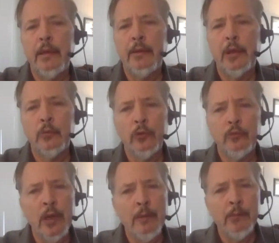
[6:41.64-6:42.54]
There were
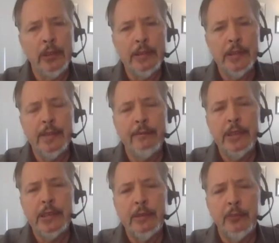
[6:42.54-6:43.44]
rumblings of
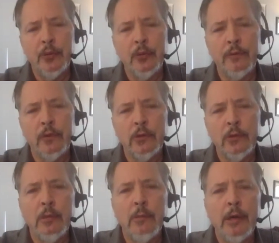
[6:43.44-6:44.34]

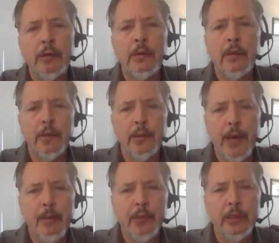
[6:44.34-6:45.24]
disapproval among the
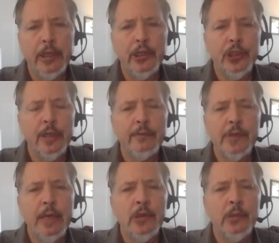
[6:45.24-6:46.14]
population of
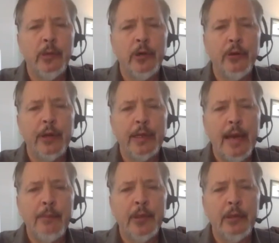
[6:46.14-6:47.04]
Zanjibar, the
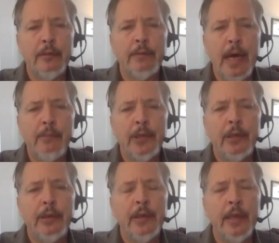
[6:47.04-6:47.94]
capital of
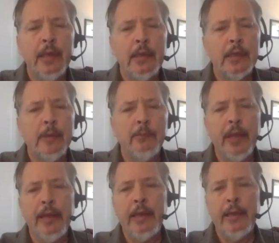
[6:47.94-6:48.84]
Abyan,
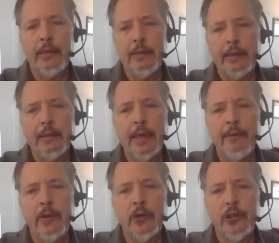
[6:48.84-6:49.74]
complaining that the
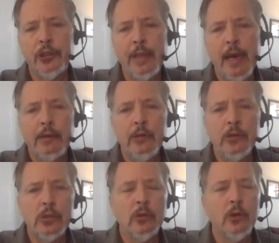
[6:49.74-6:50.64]
governor should not
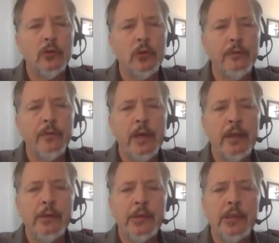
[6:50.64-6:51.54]
use local
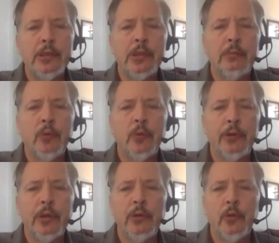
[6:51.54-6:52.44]
funds to
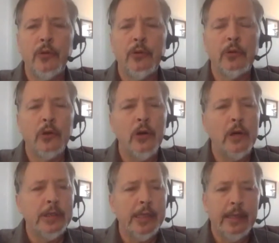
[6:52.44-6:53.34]
support the northern
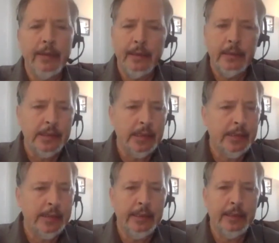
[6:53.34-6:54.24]
cause. And I think this
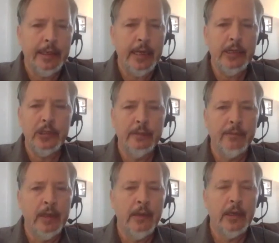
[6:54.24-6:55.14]
is the indication
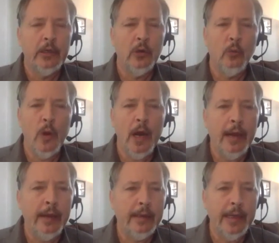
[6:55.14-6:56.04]
of, you know,
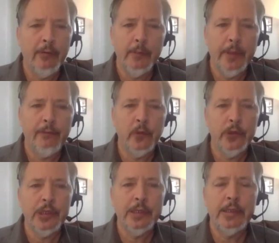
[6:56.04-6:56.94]
why government
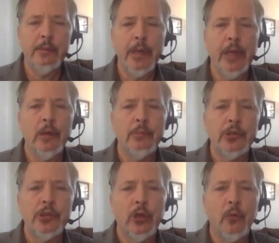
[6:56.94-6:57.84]
forces at Marib
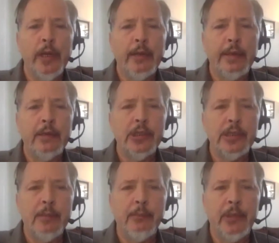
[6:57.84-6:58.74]
are so weak. They
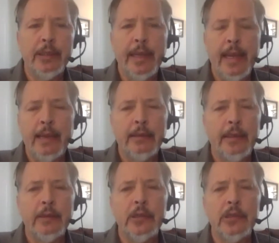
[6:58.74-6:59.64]
just simply can't
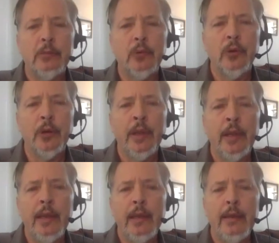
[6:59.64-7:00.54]
get the support
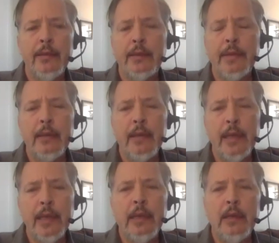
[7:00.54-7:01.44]
that they
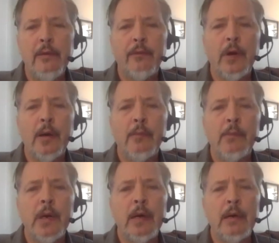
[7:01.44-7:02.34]
need
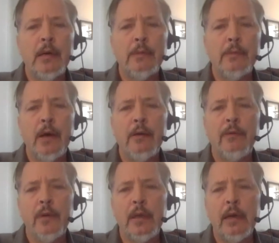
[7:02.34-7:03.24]
from
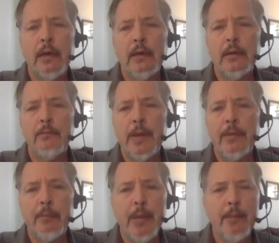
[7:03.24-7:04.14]

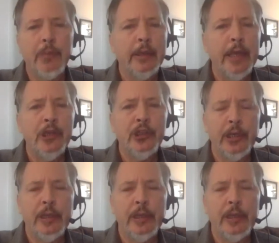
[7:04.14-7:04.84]
the population